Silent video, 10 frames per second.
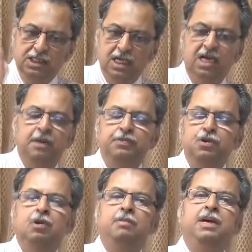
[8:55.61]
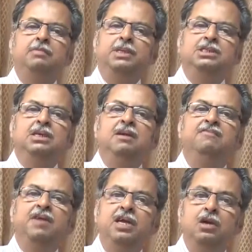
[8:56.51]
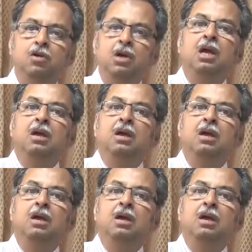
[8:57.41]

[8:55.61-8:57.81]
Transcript: check up your blood pressure and find out